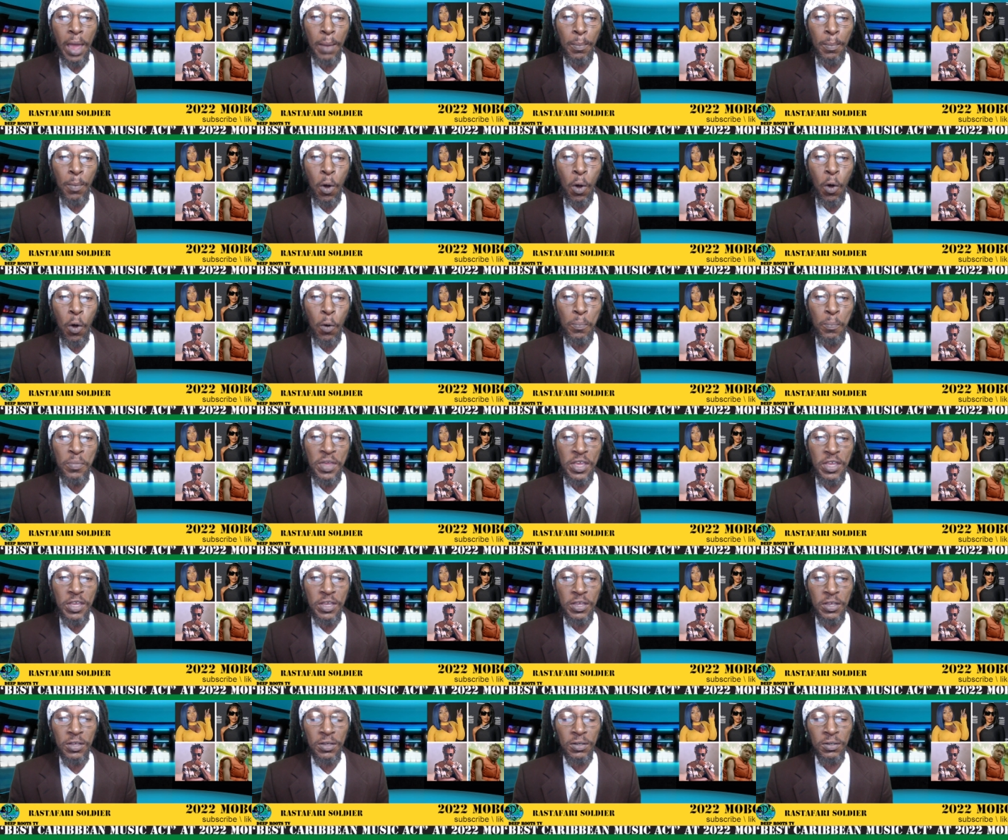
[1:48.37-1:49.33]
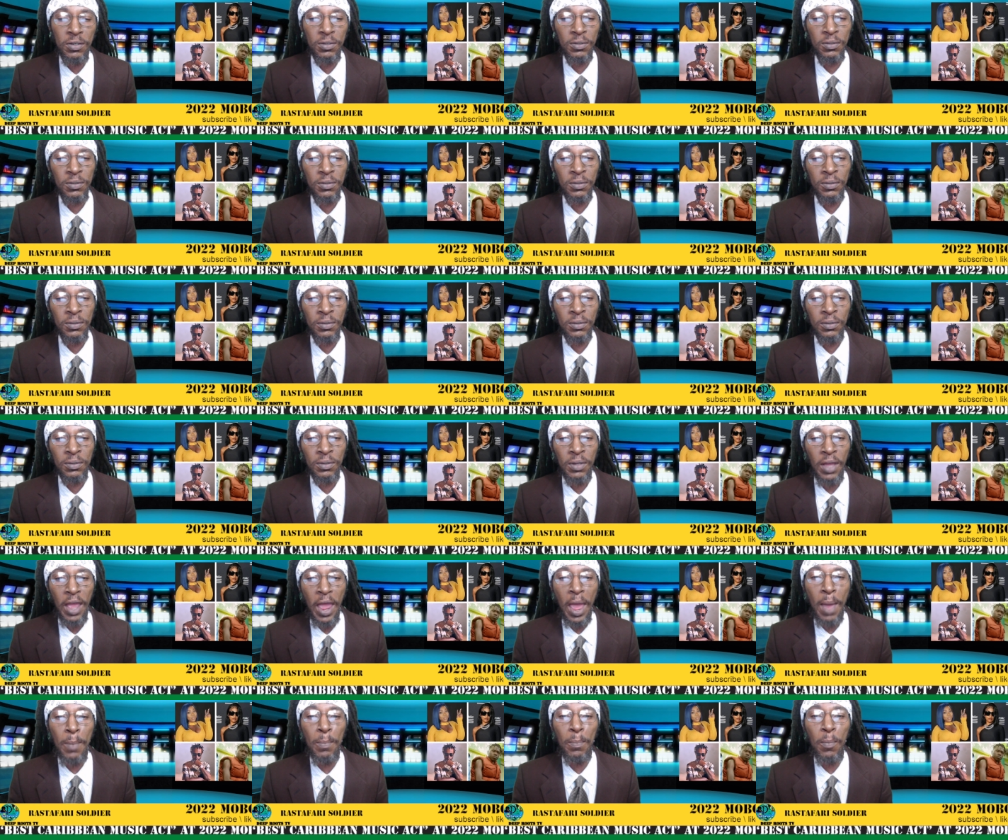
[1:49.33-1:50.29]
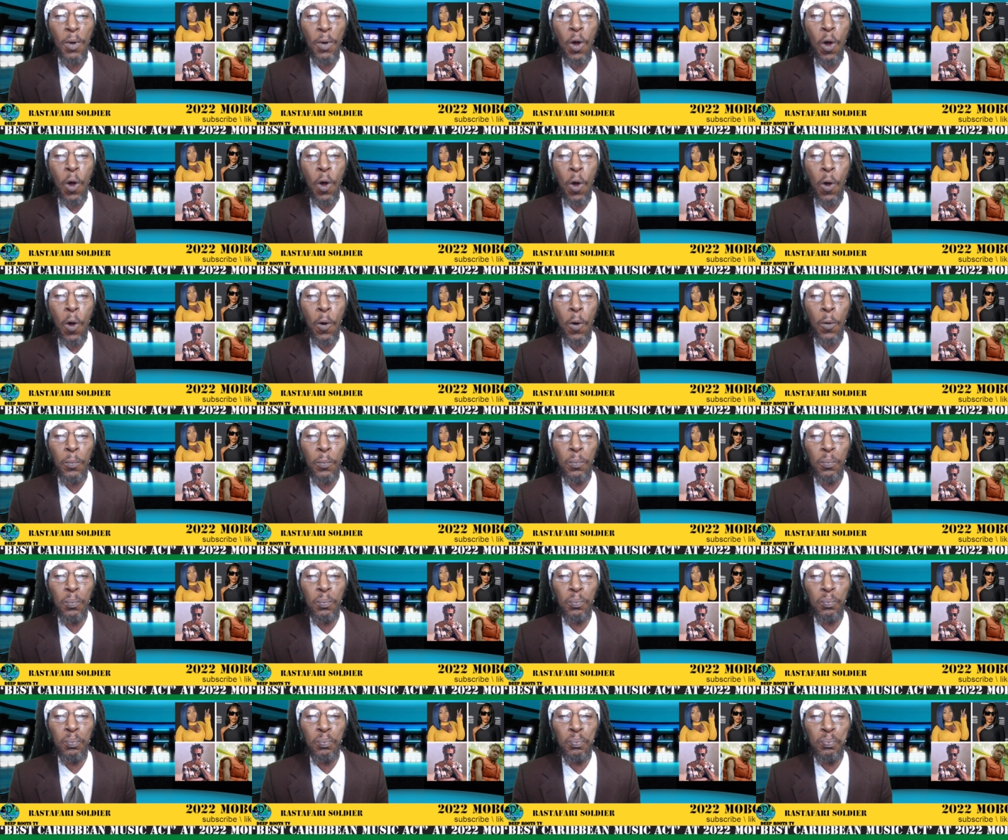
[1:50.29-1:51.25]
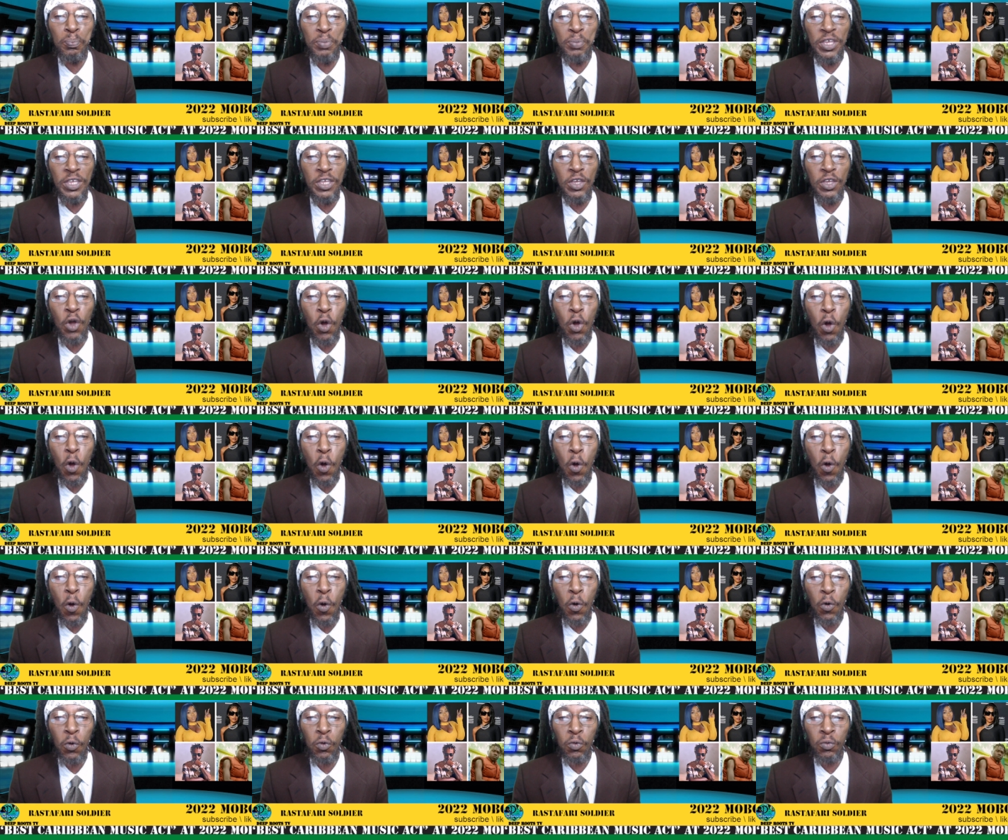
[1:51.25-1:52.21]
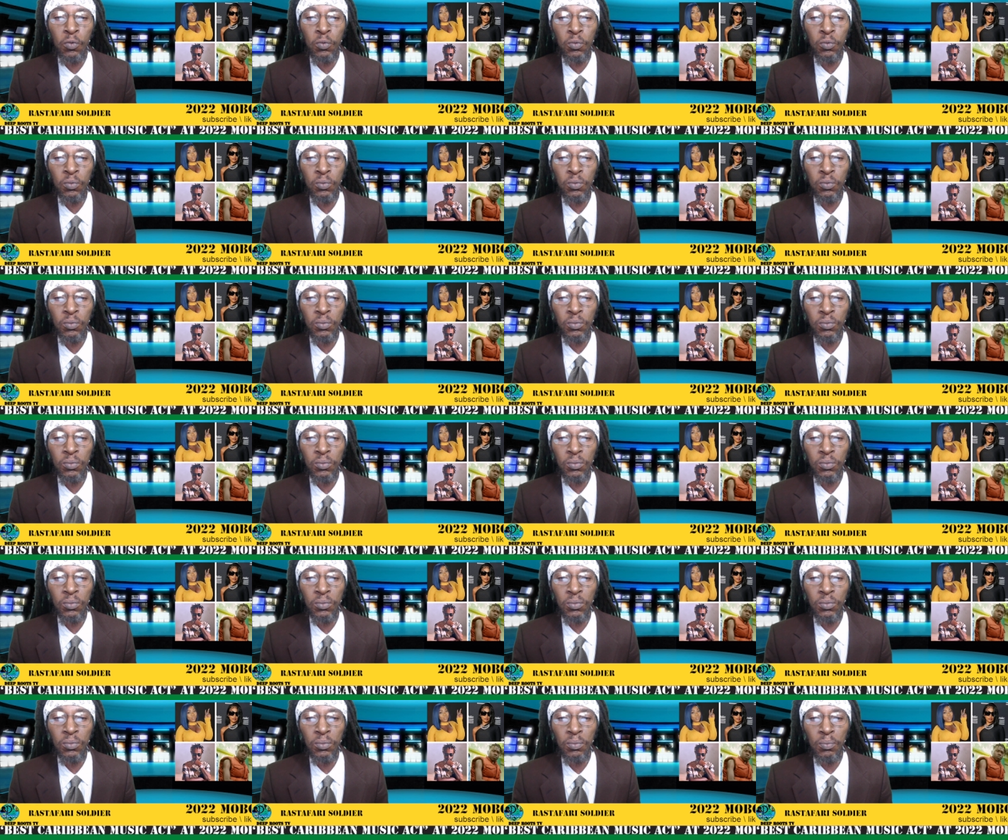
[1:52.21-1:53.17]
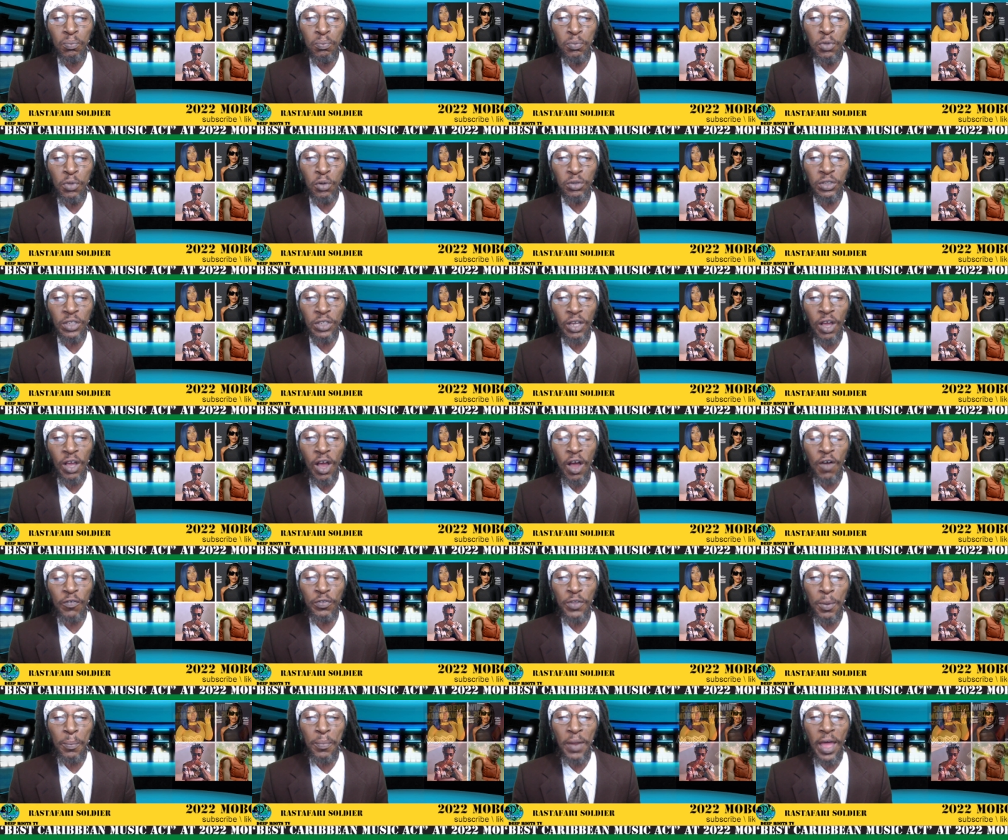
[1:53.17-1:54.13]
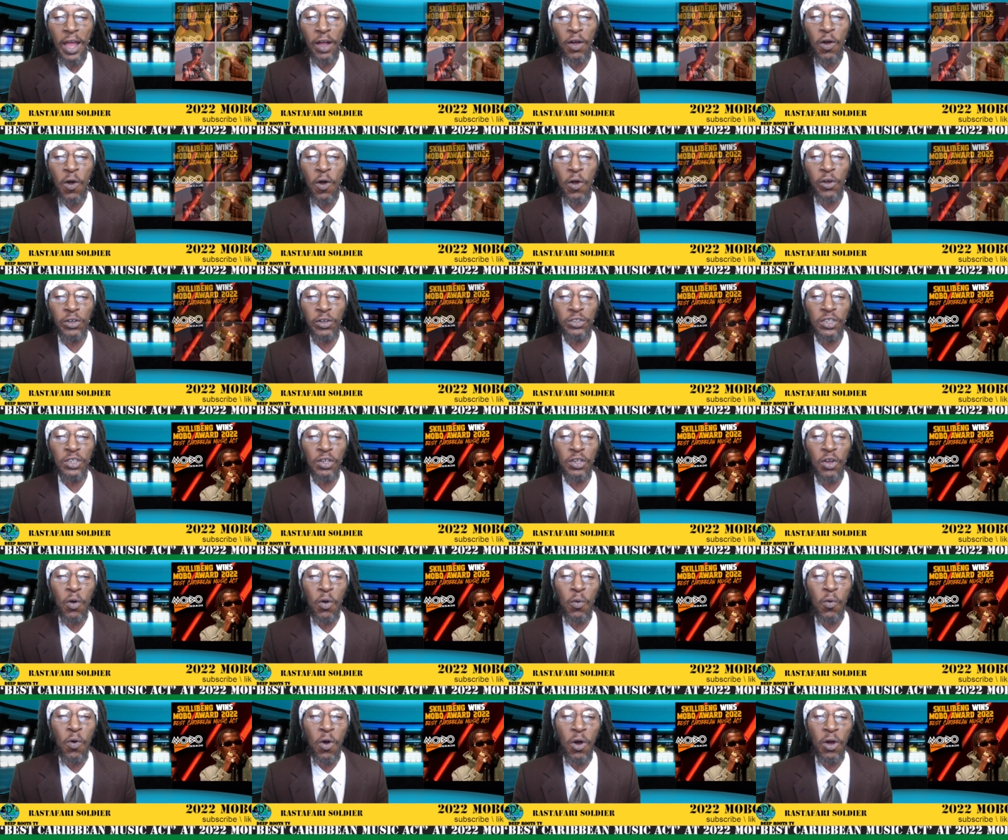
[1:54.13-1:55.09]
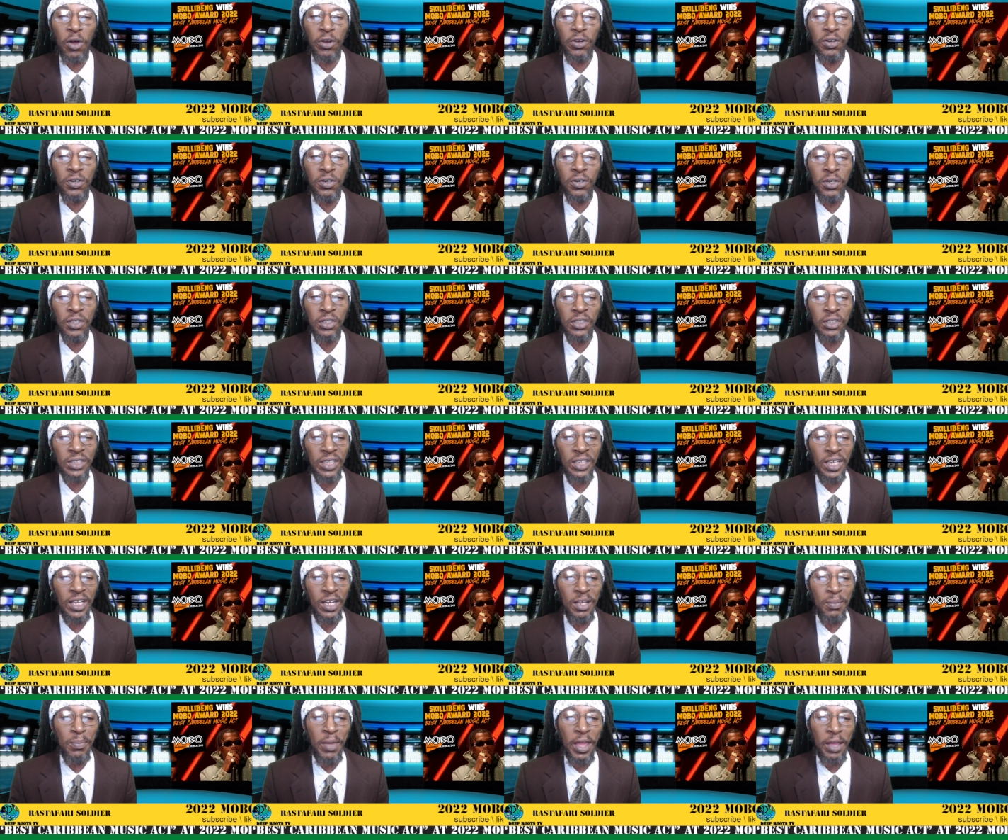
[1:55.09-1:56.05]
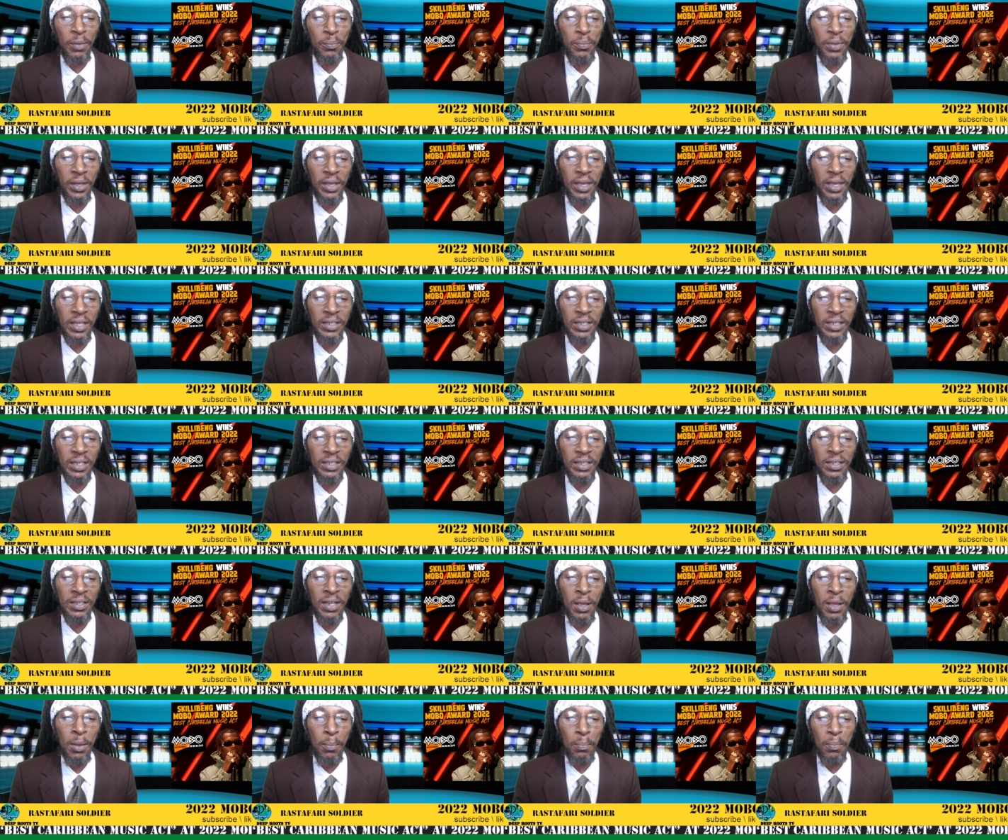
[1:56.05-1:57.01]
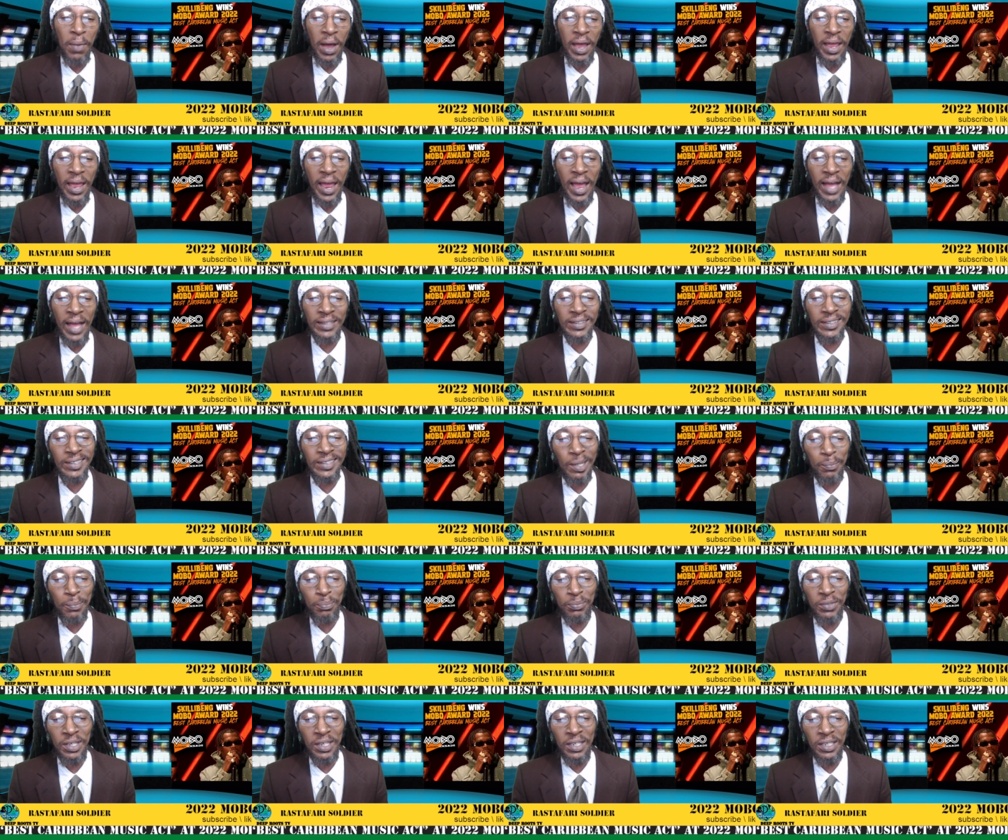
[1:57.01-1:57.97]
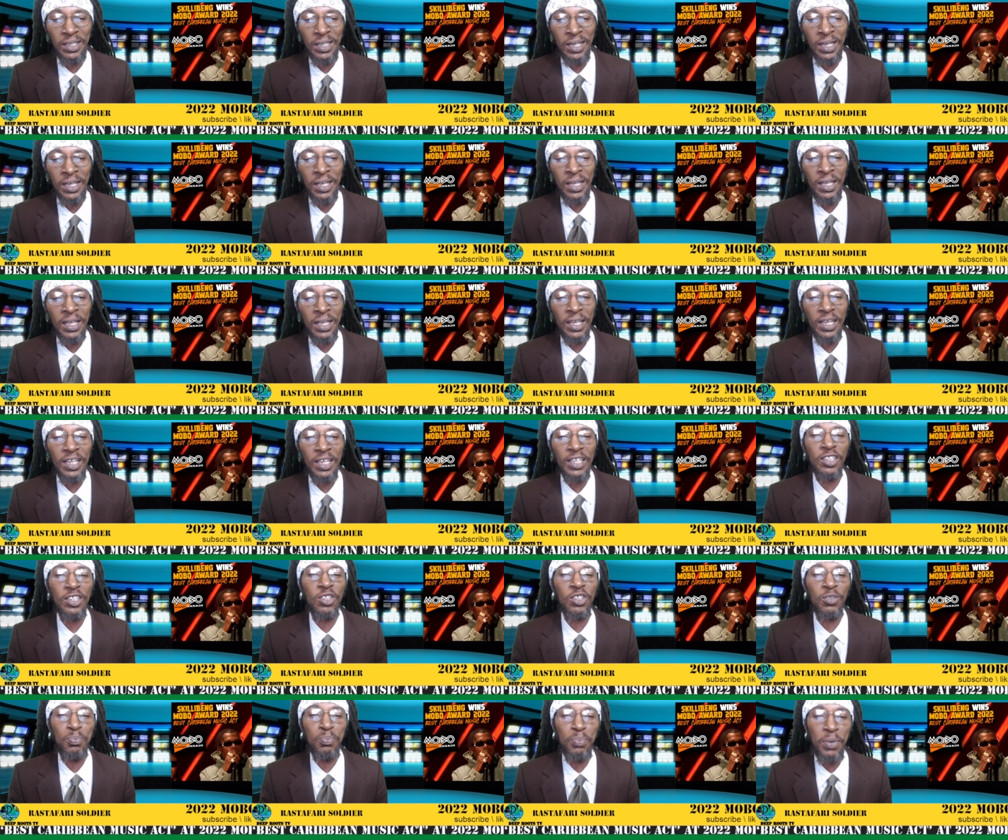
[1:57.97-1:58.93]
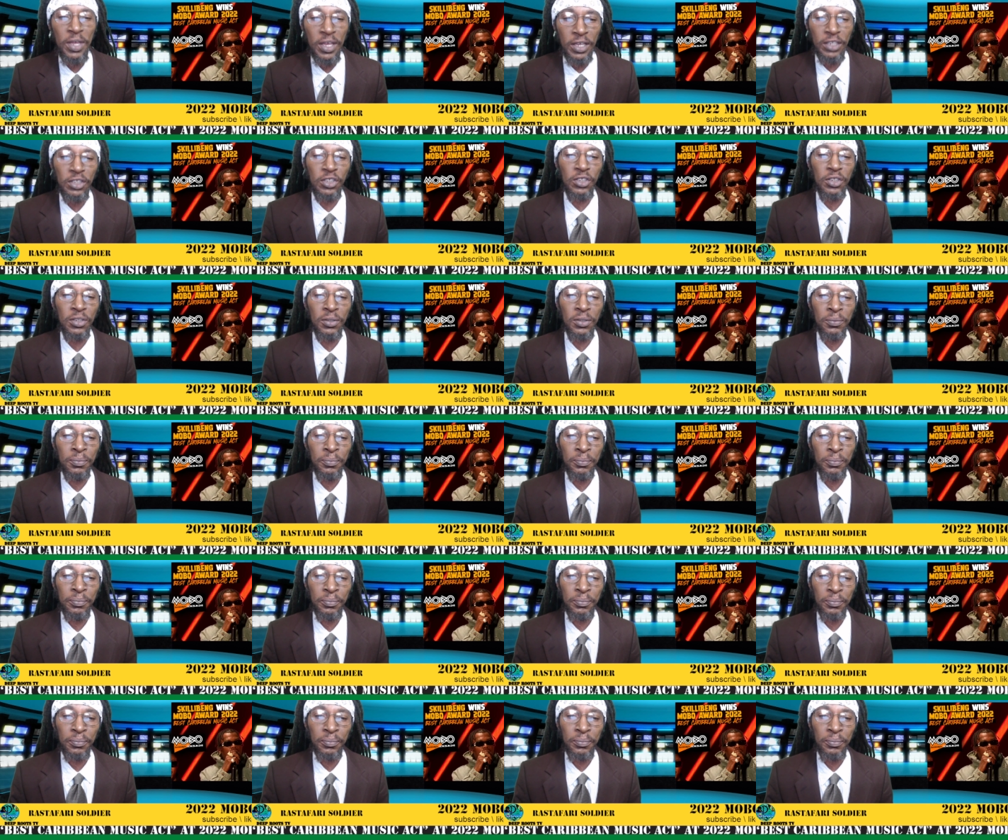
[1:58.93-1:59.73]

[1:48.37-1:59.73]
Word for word: MOB M-O-B-O Music of the Black Origin Award Skillibeng beginning by accepting his speech.